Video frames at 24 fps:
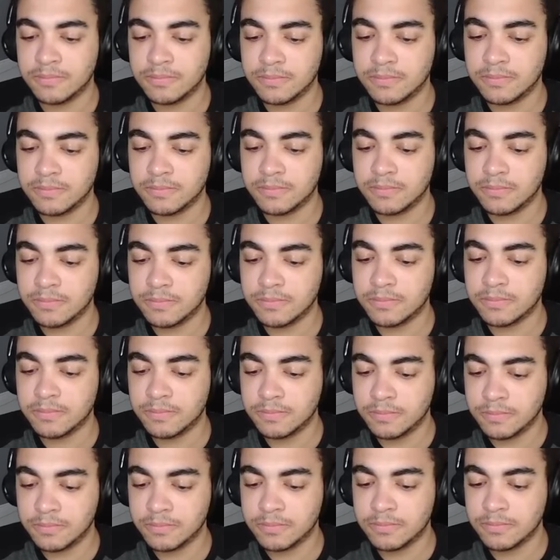
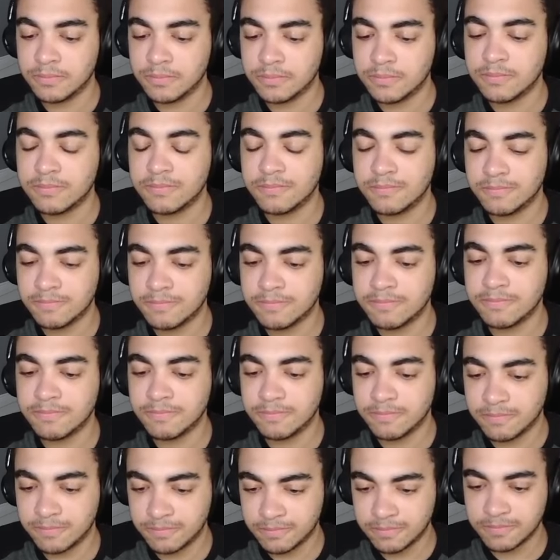
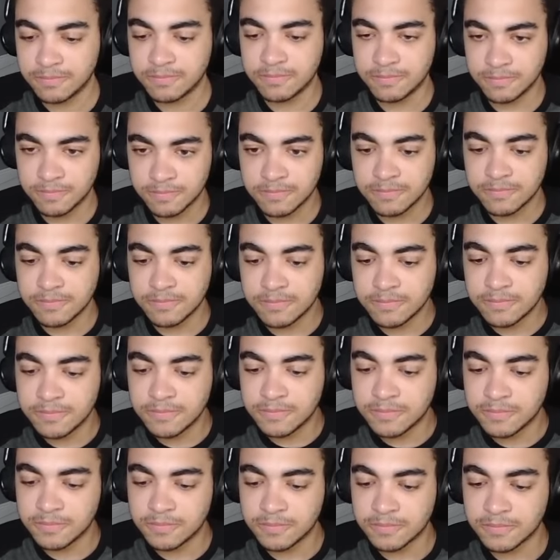
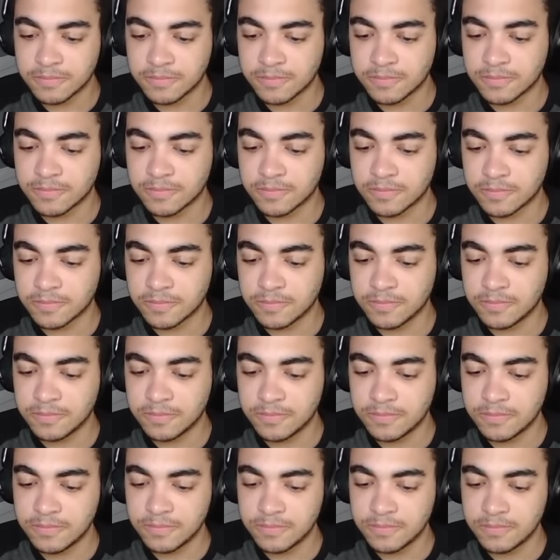
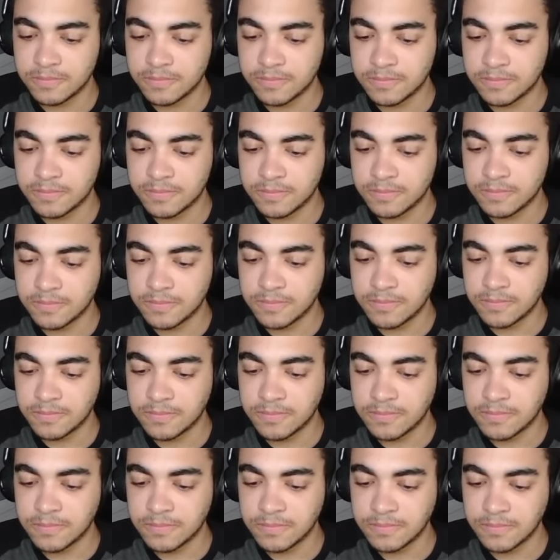
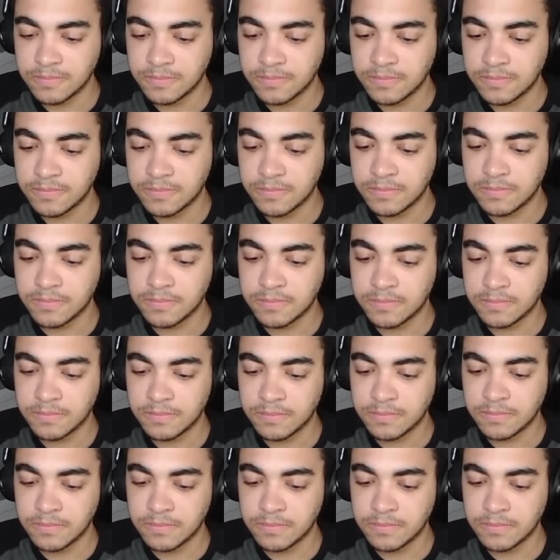No words are spoken by the person on screen.